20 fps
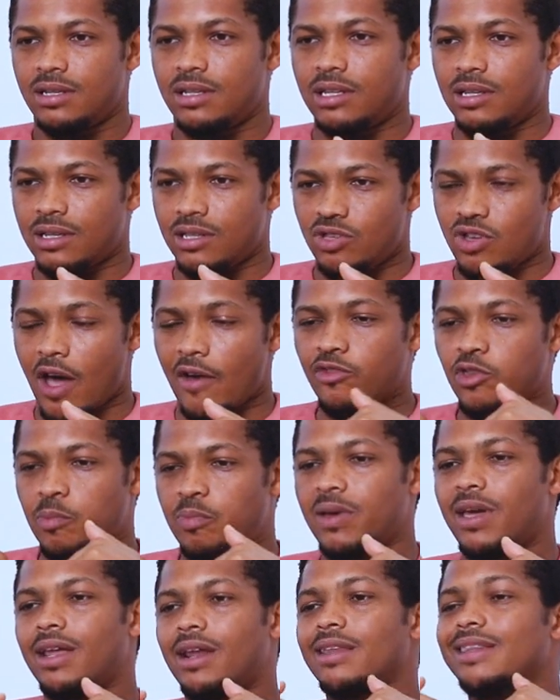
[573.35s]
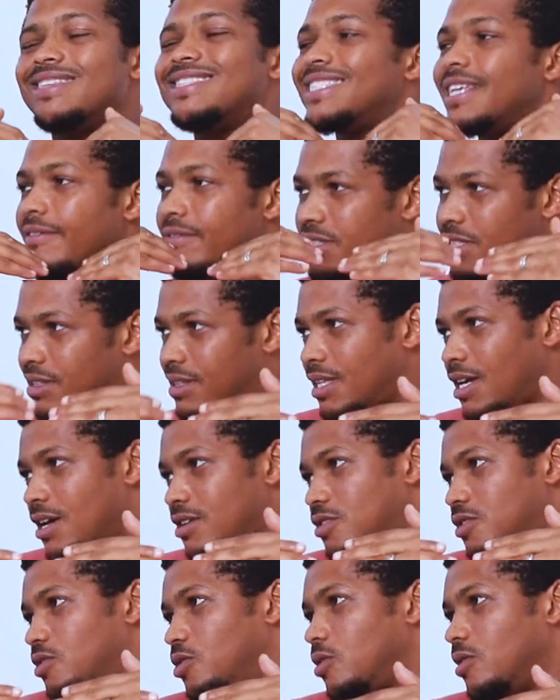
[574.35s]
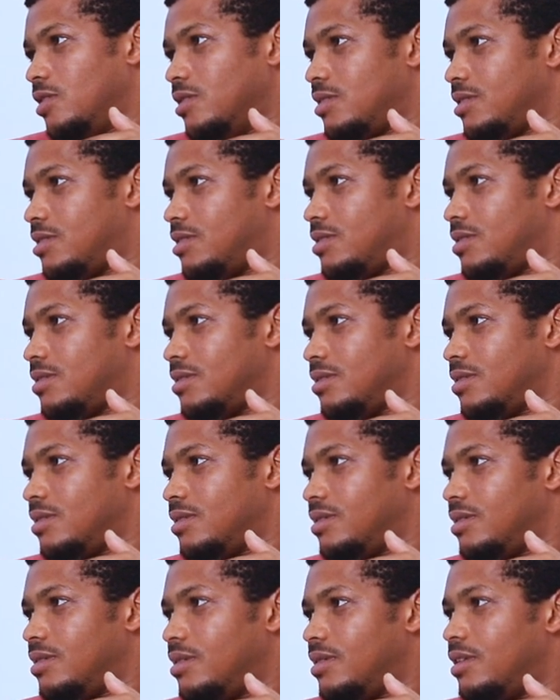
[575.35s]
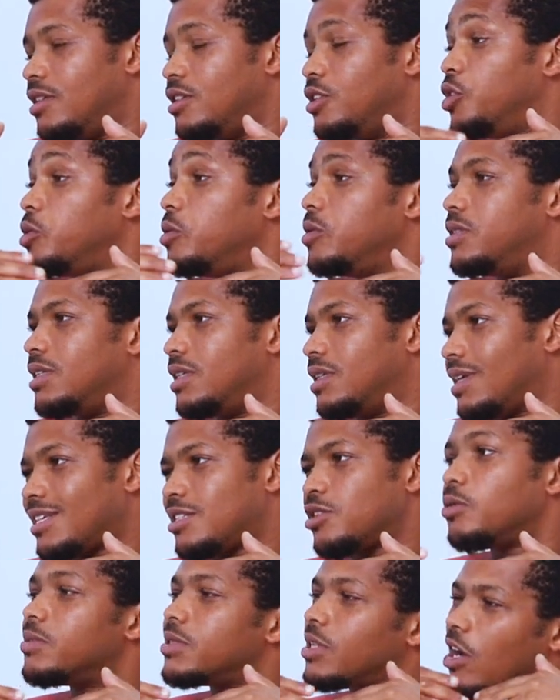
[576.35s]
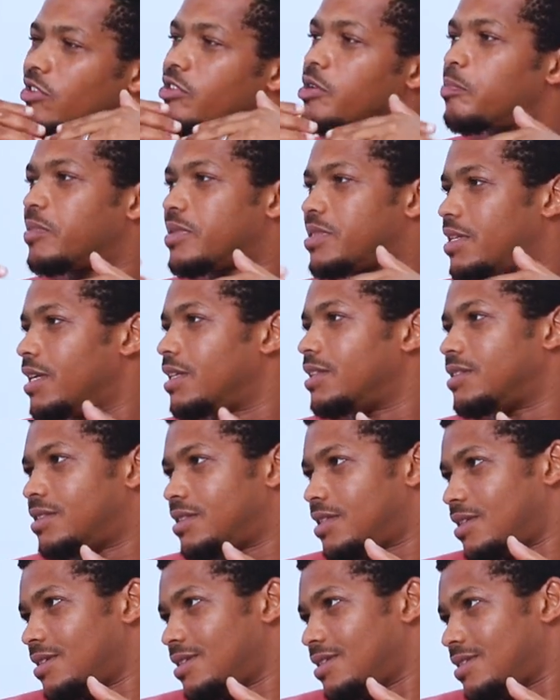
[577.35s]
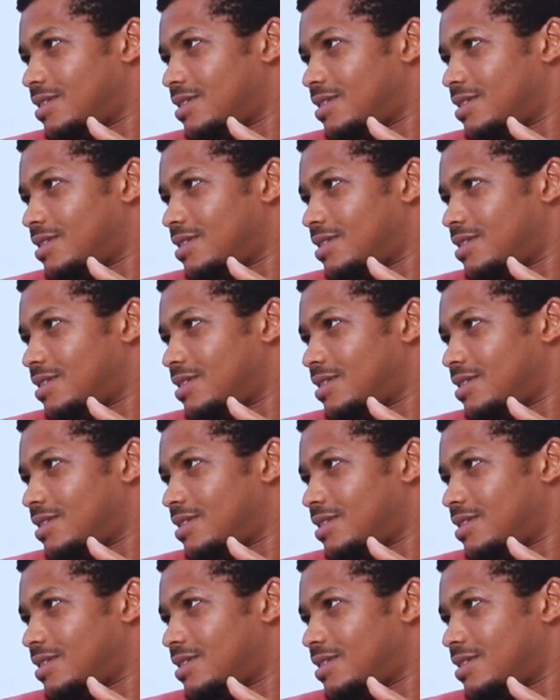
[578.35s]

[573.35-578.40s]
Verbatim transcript: it, you have to pay another seventy dollars mm-hmm. in duty. That's almost hundred percent.